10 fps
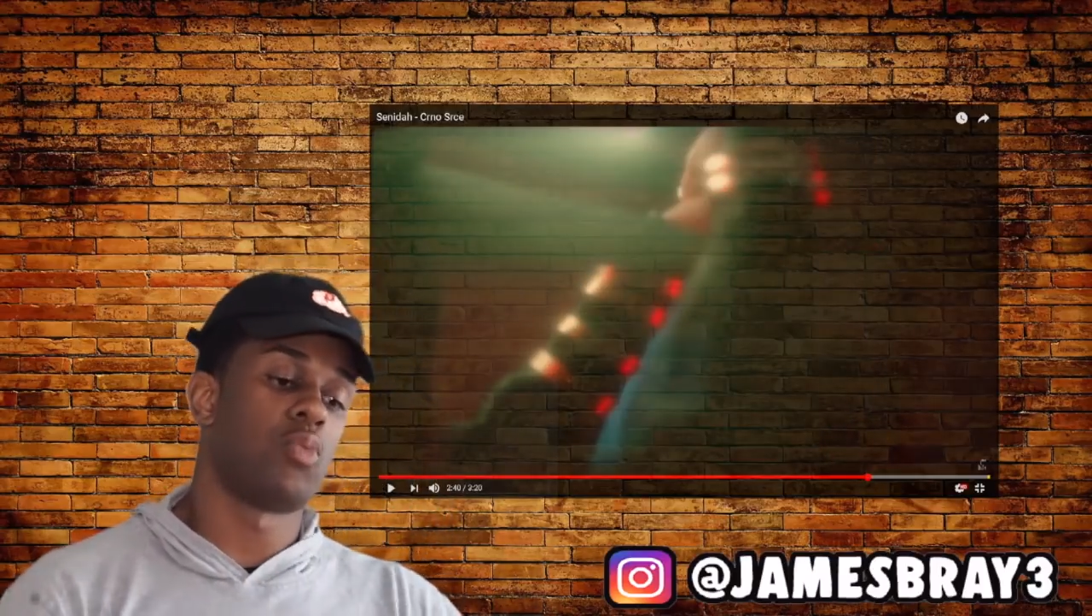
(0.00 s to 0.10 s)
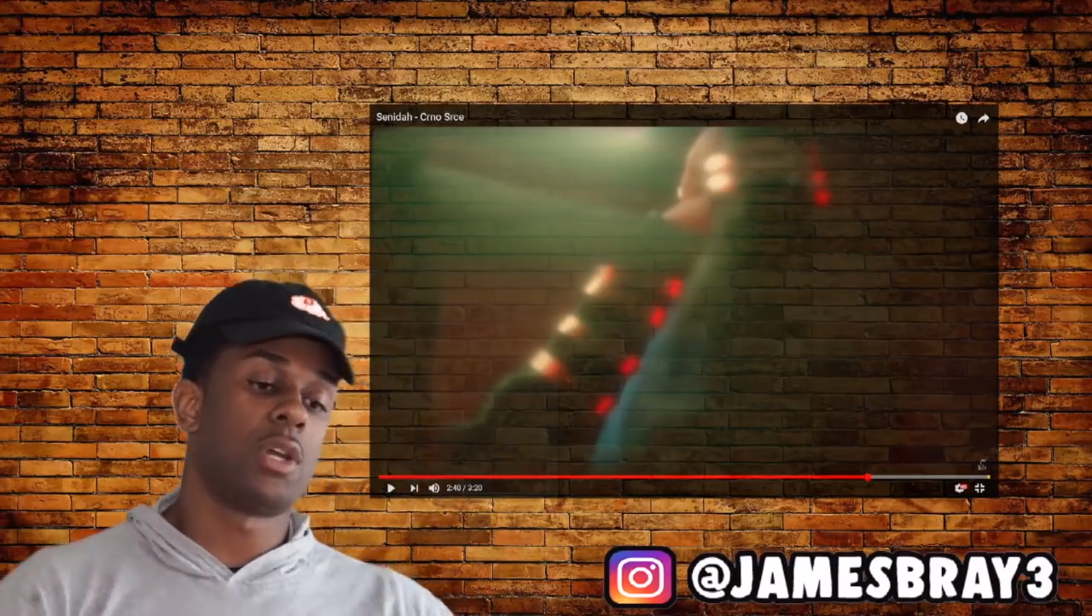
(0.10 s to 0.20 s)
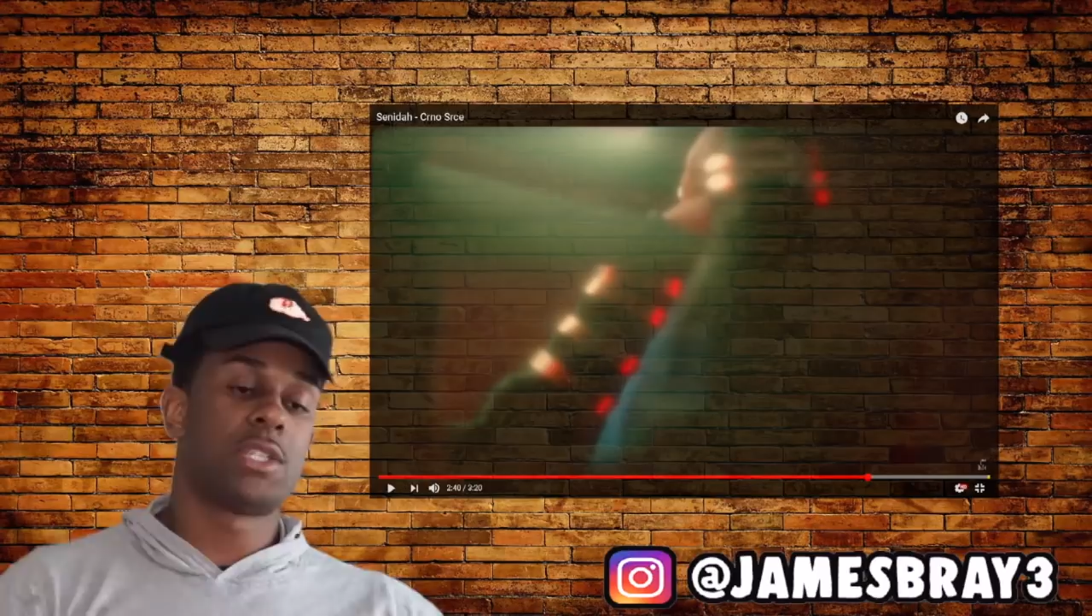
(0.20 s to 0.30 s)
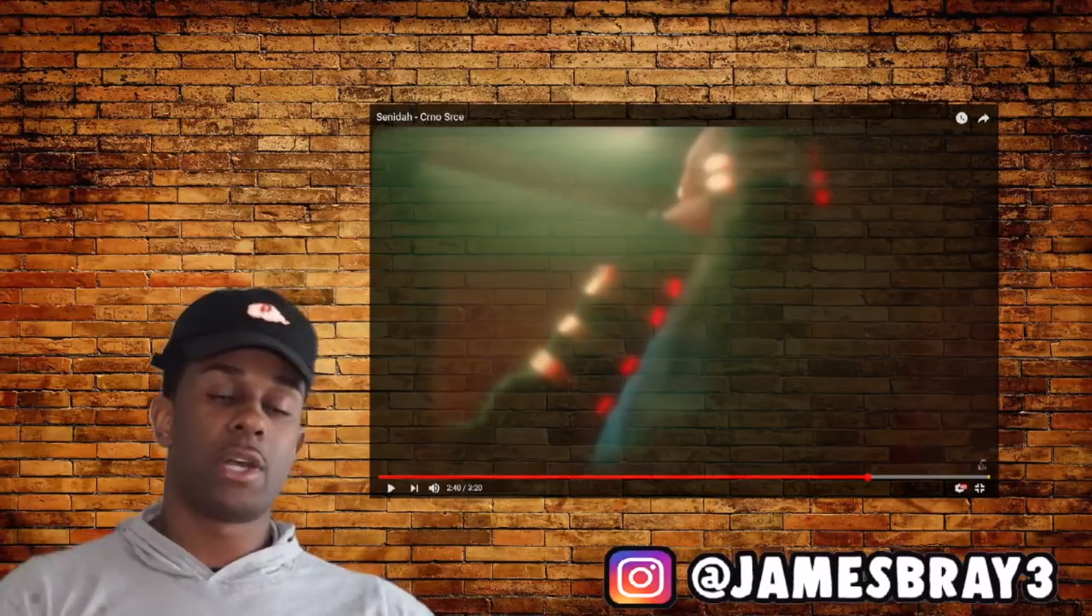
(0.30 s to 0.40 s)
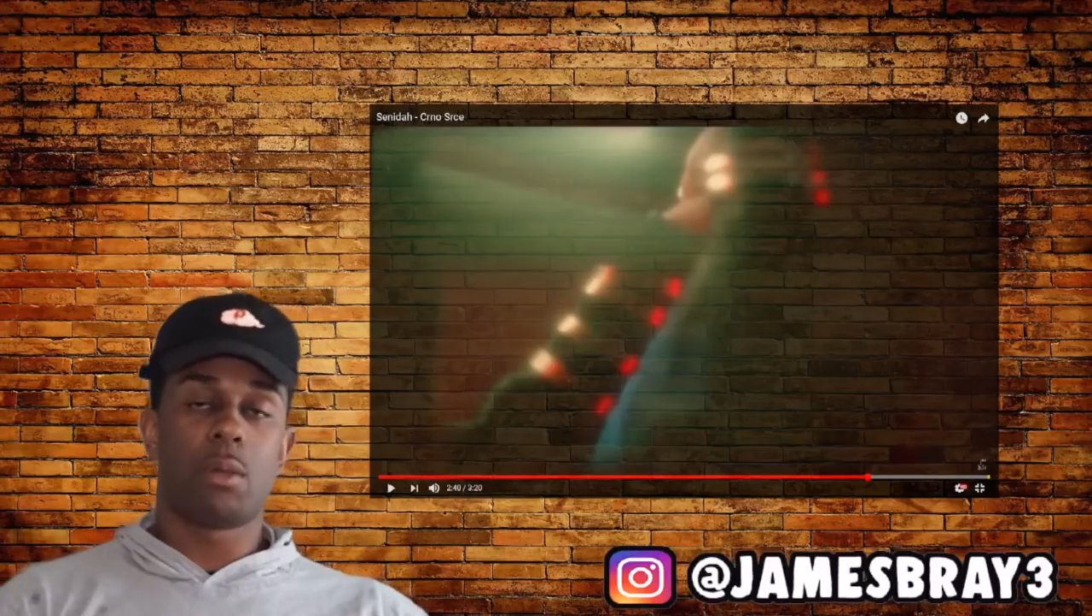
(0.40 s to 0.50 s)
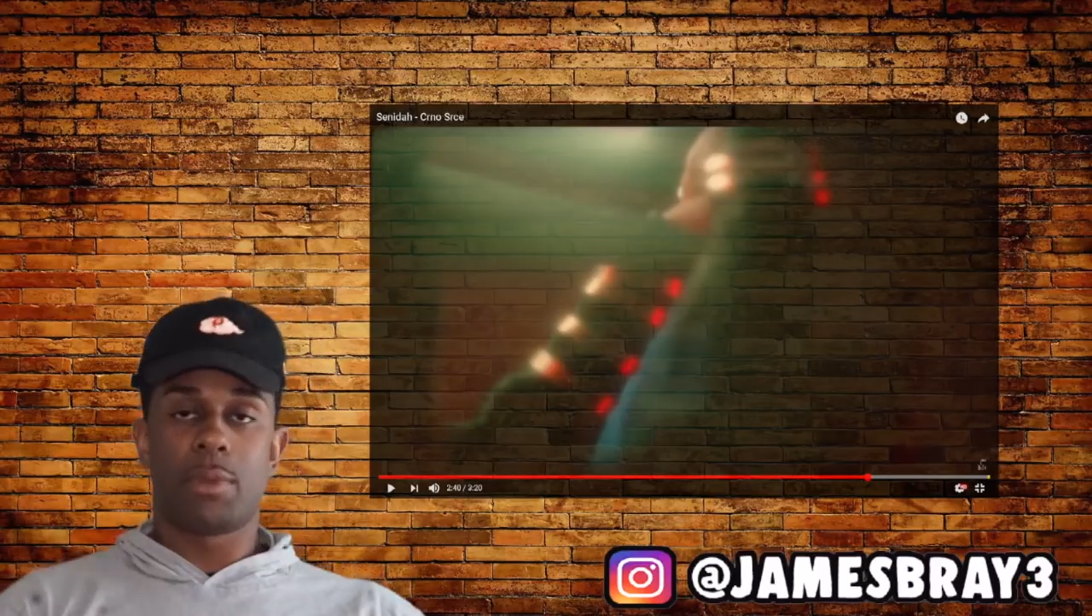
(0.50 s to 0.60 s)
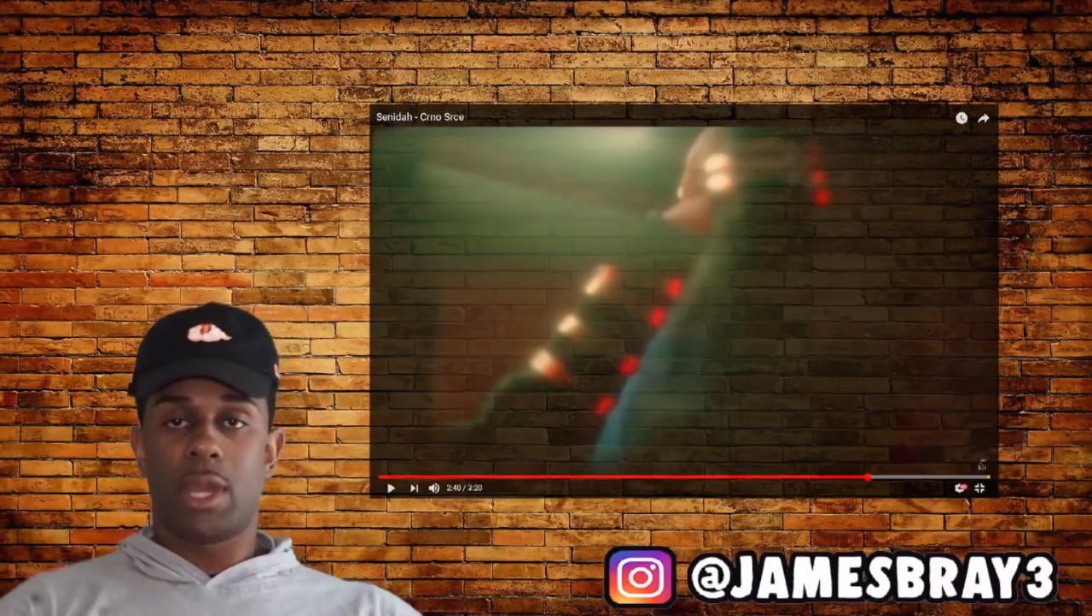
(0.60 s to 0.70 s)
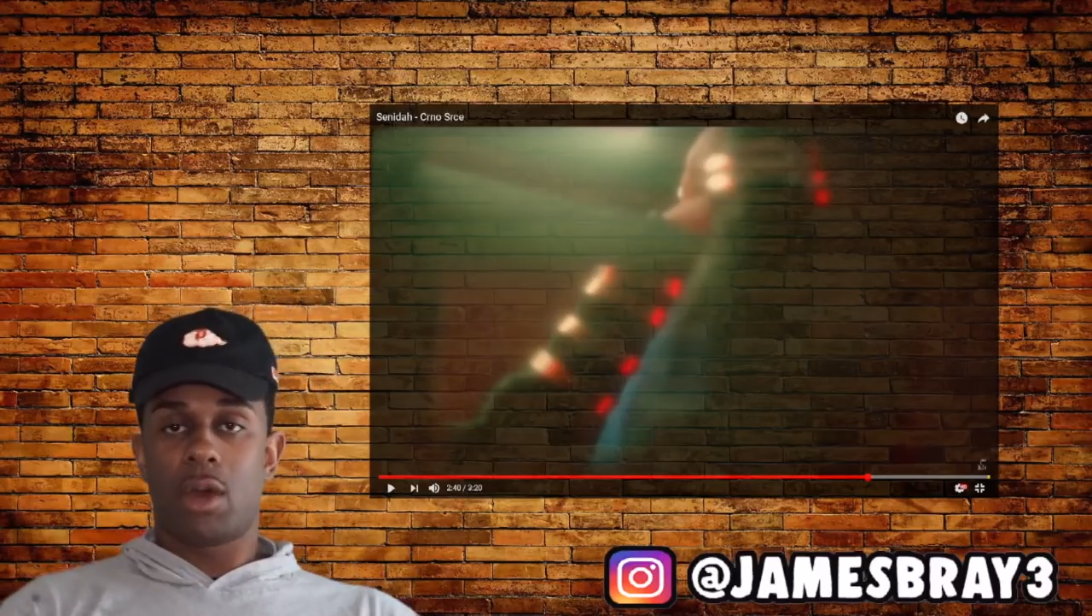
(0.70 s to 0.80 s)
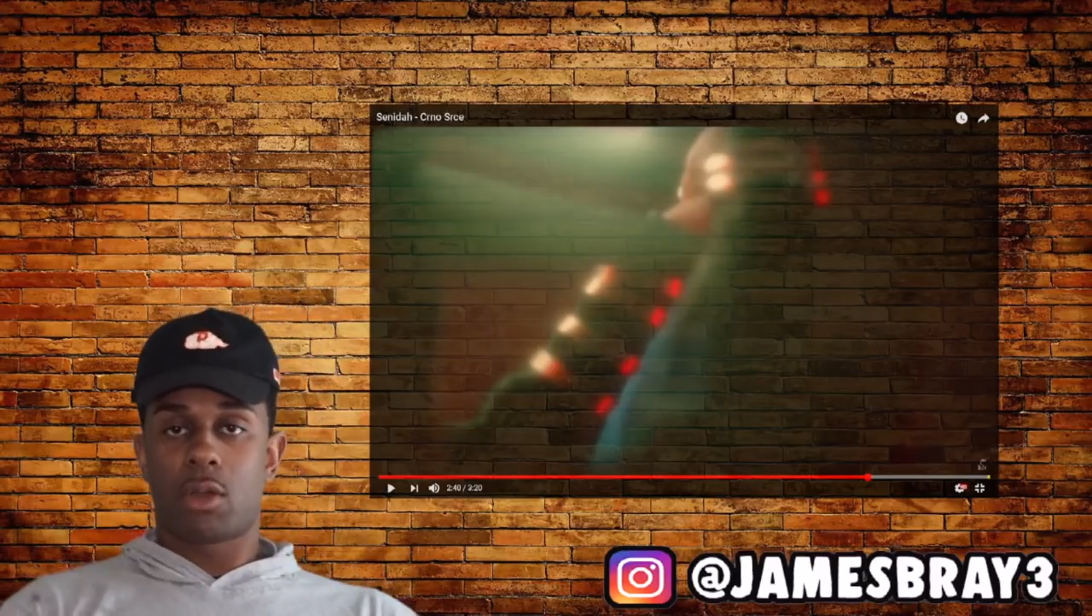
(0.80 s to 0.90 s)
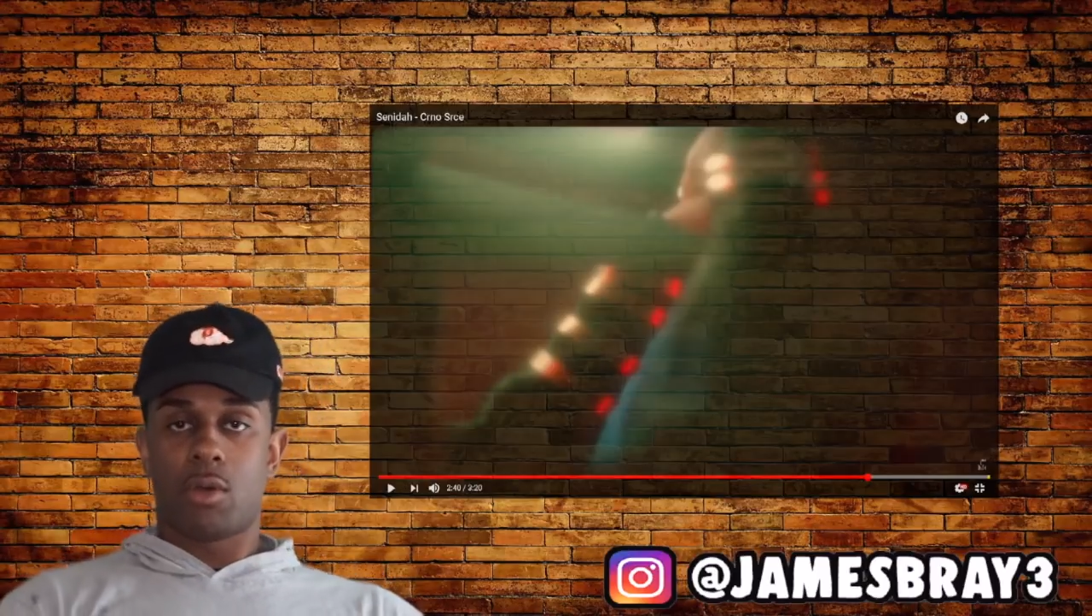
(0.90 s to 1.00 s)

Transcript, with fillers: want to help me out,